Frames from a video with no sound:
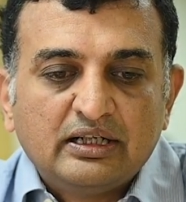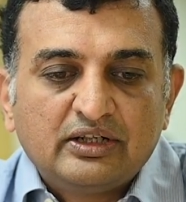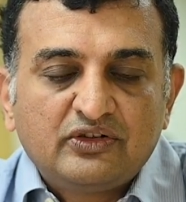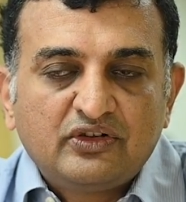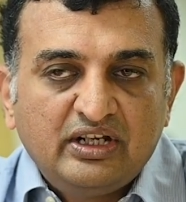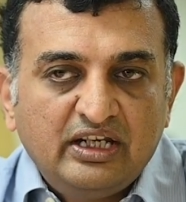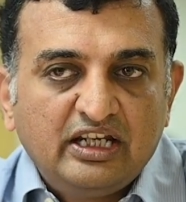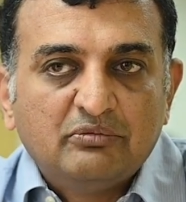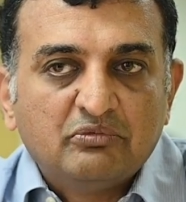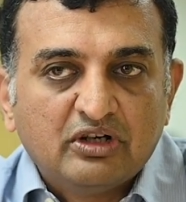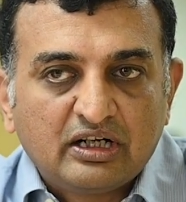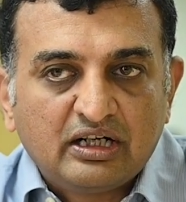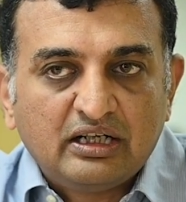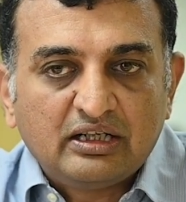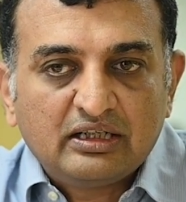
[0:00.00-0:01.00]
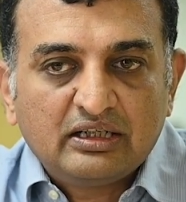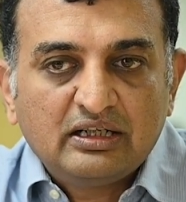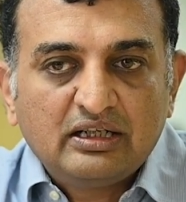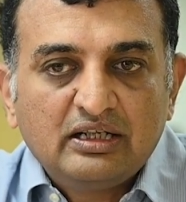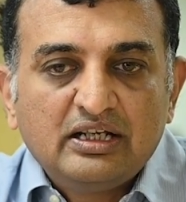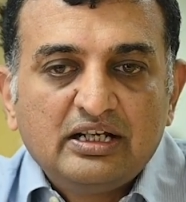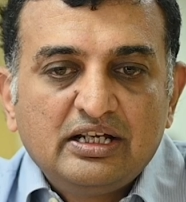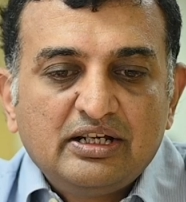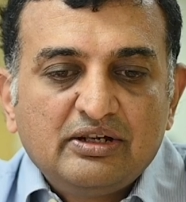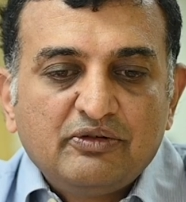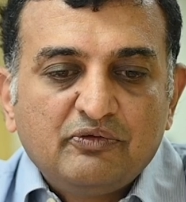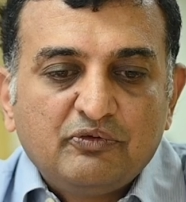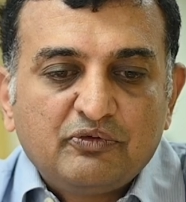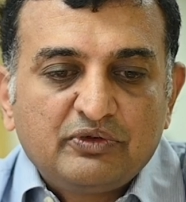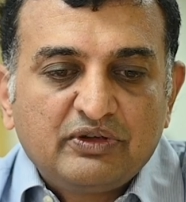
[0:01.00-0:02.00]
training a model,
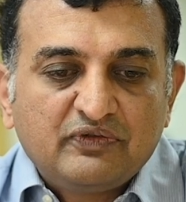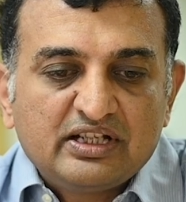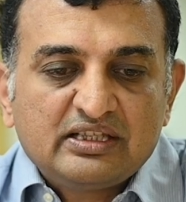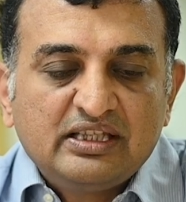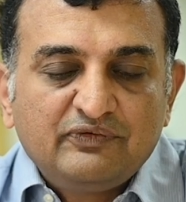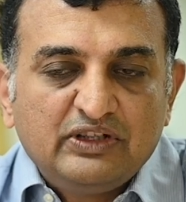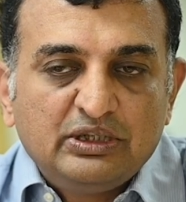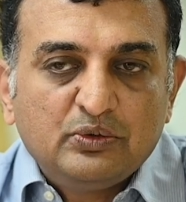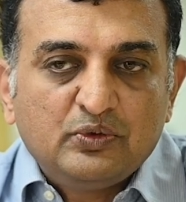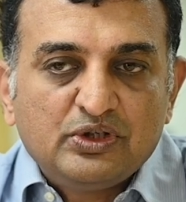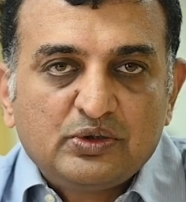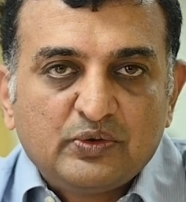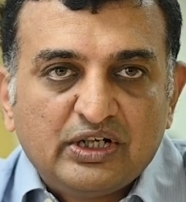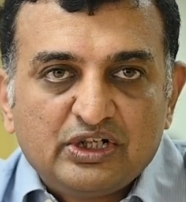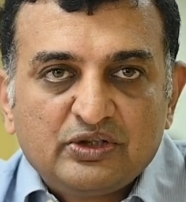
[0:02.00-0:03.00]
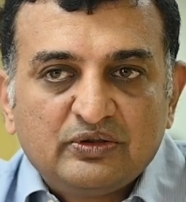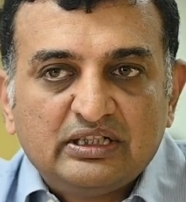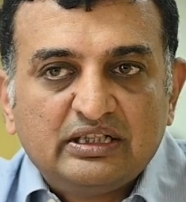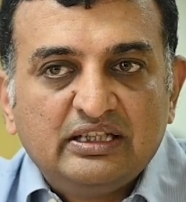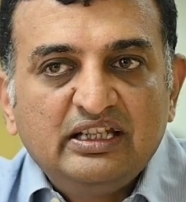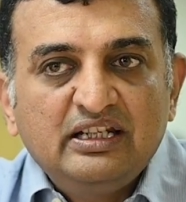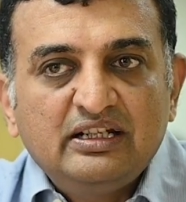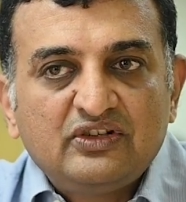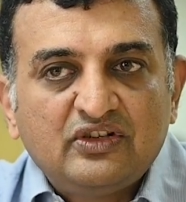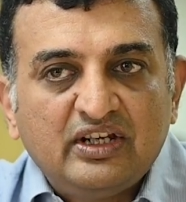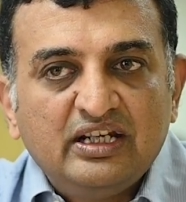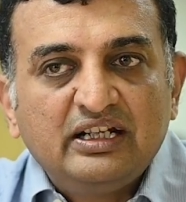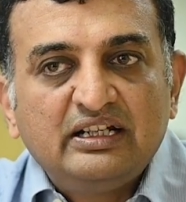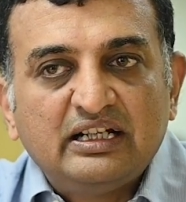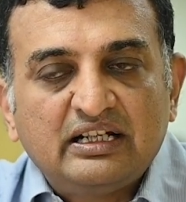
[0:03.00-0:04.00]
the first thing we do is to ensure that the
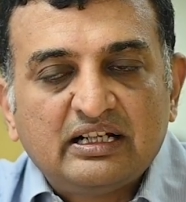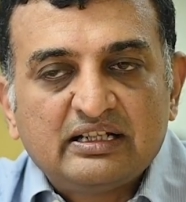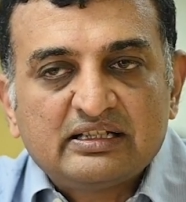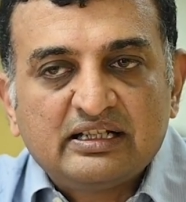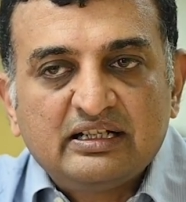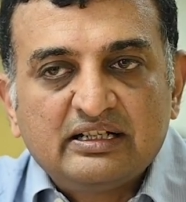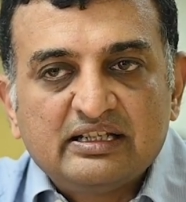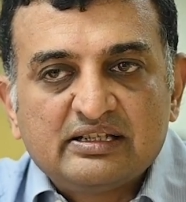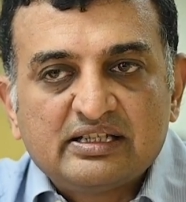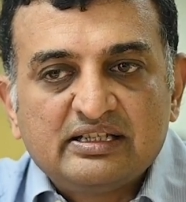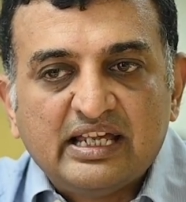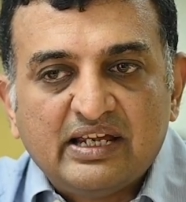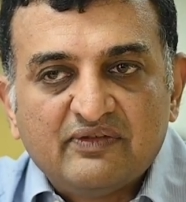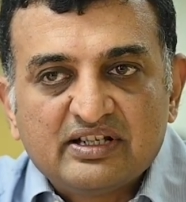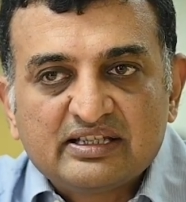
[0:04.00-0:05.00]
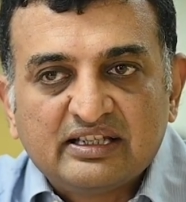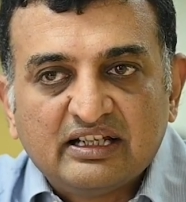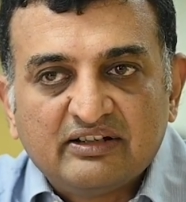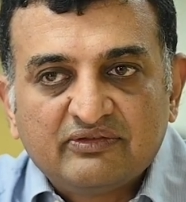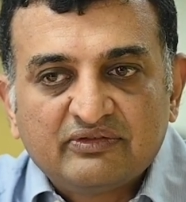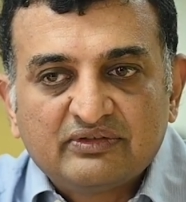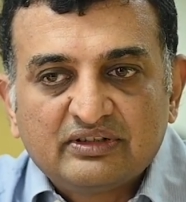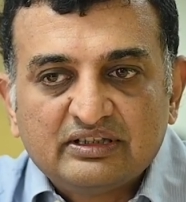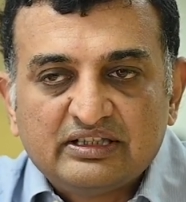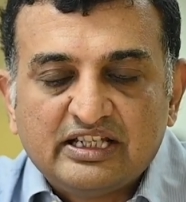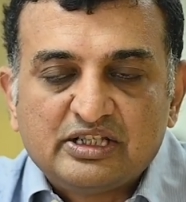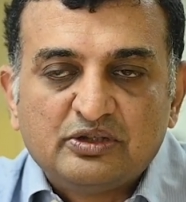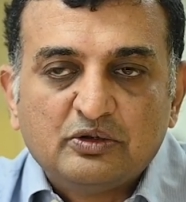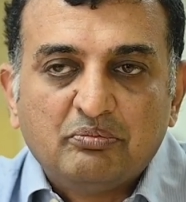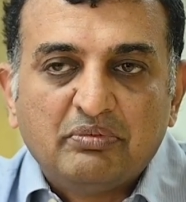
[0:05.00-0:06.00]
training data set is diverse enough, there
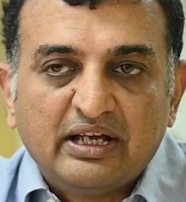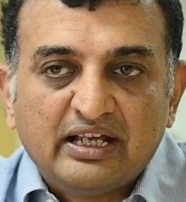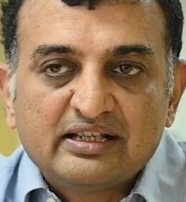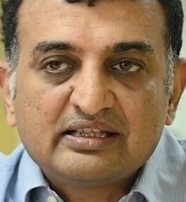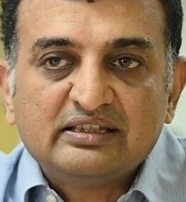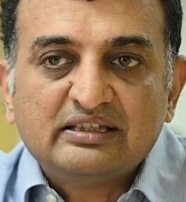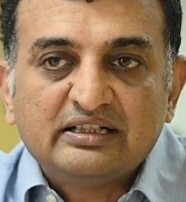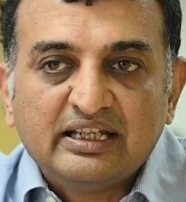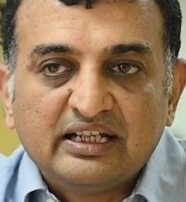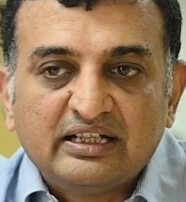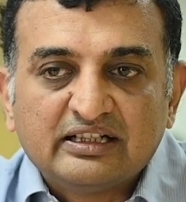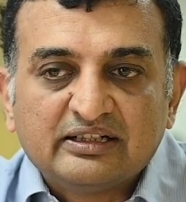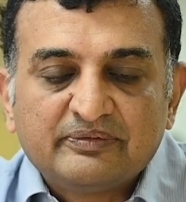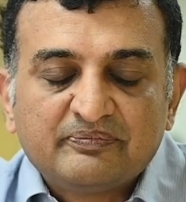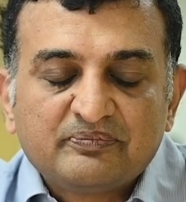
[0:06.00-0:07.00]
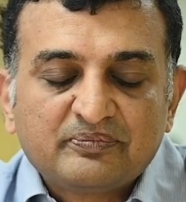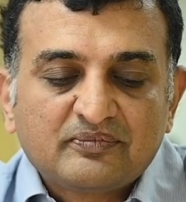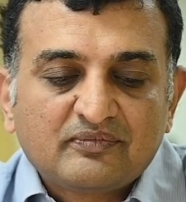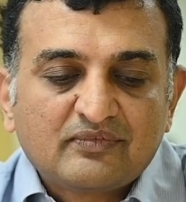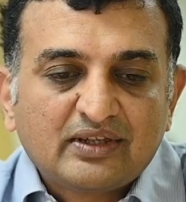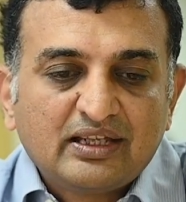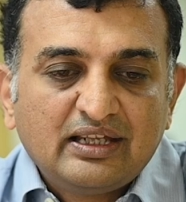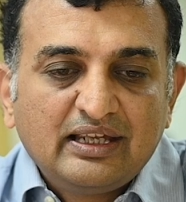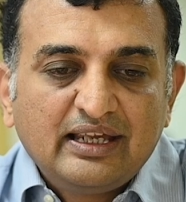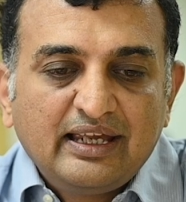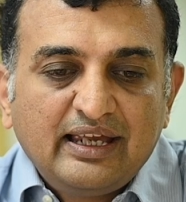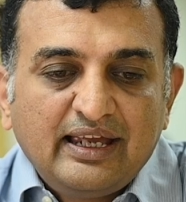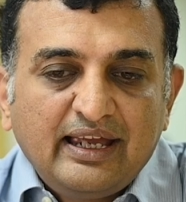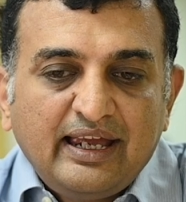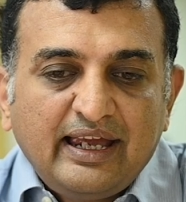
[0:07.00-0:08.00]
is no bias in the data.
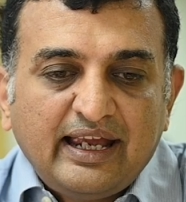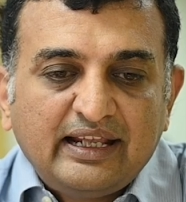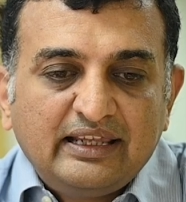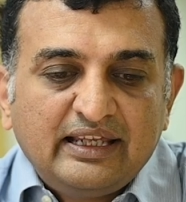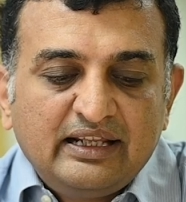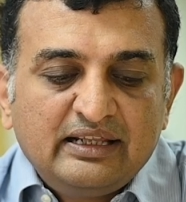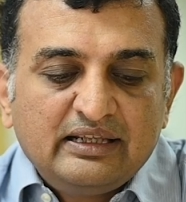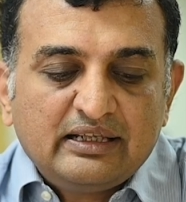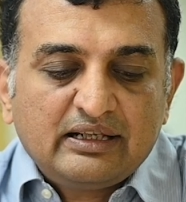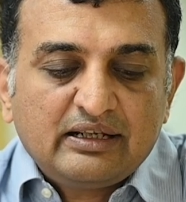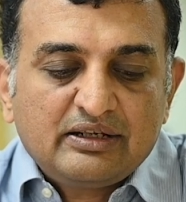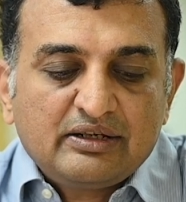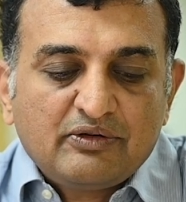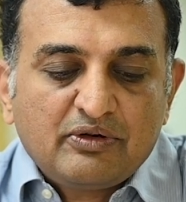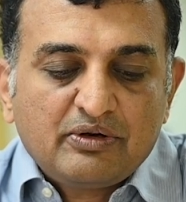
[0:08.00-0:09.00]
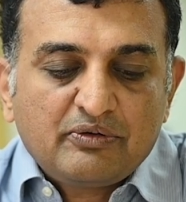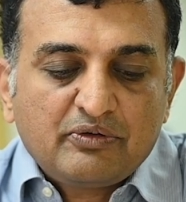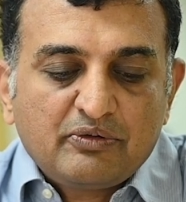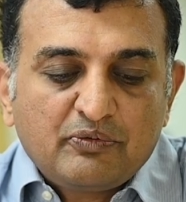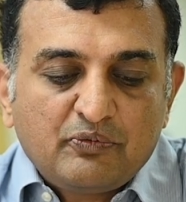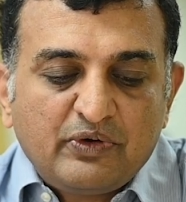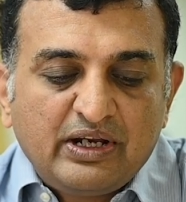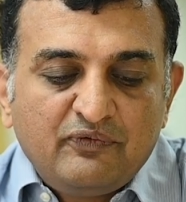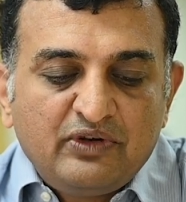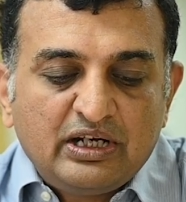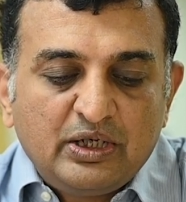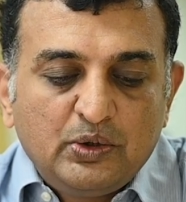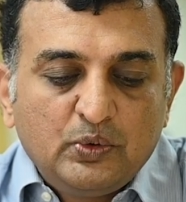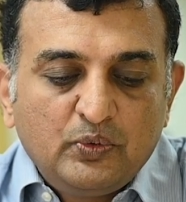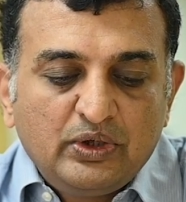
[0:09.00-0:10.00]
And then when we are
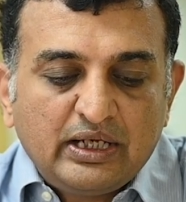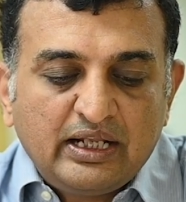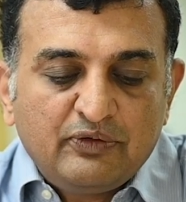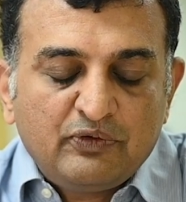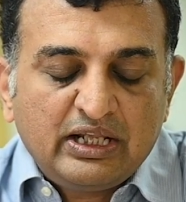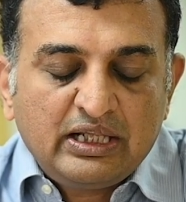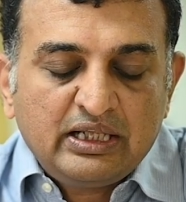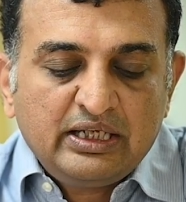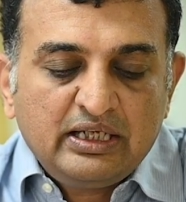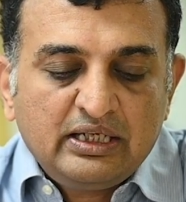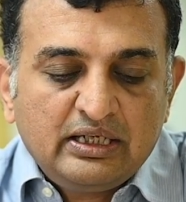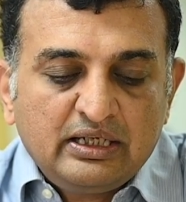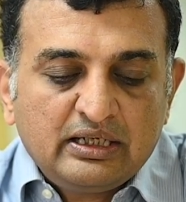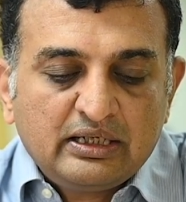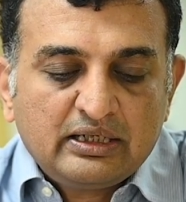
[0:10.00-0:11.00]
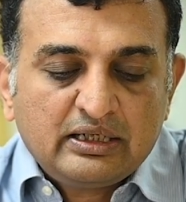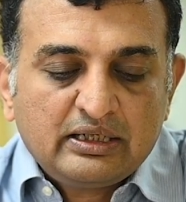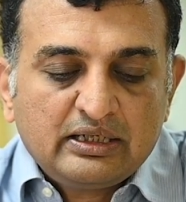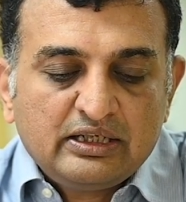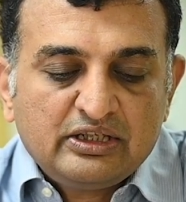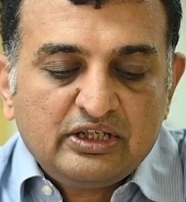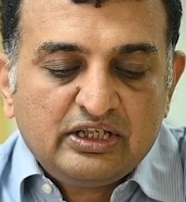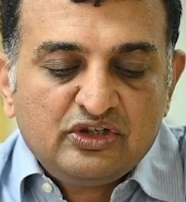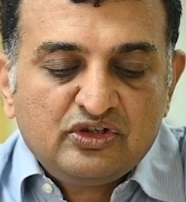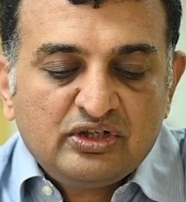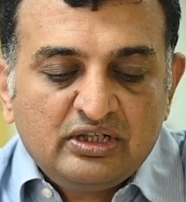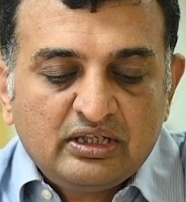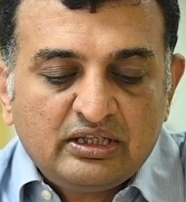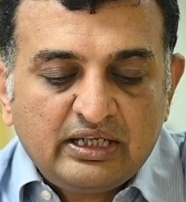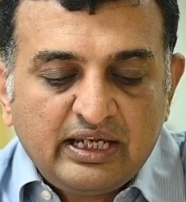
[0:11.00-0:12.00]
doing, and then the
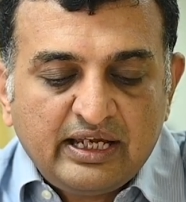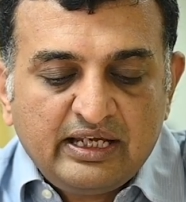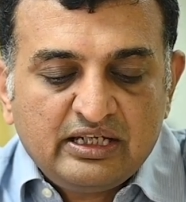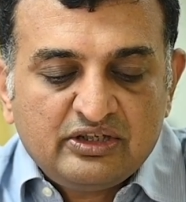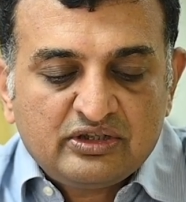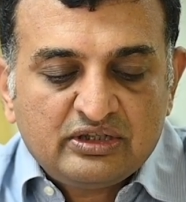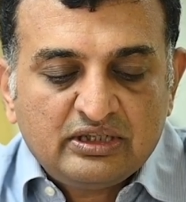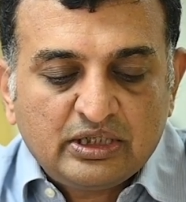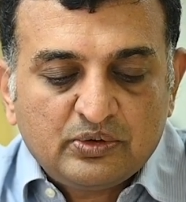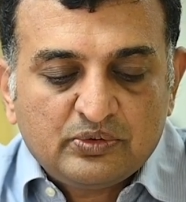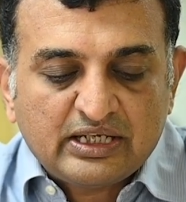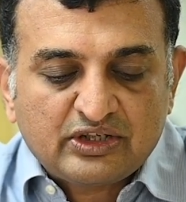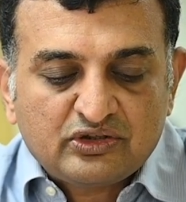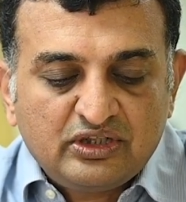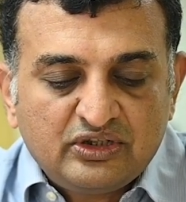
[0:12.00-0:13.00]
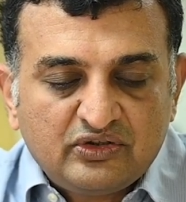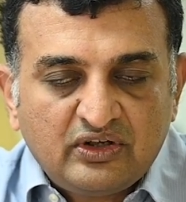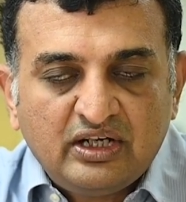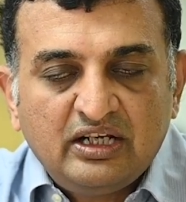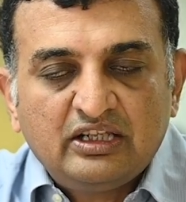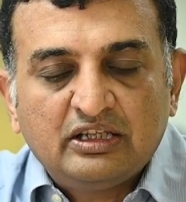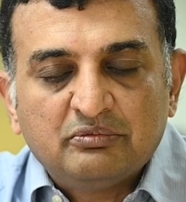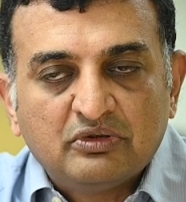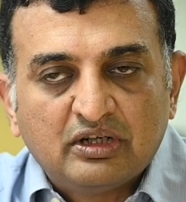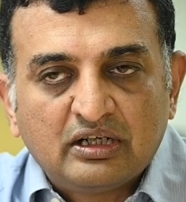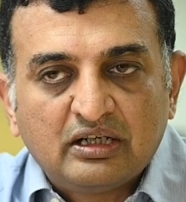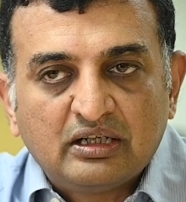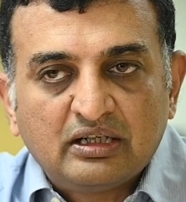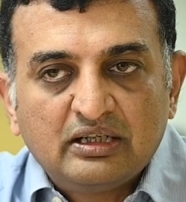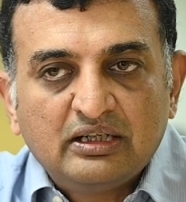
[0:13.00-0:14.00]
engineer, the AI engineer who's actually training the model,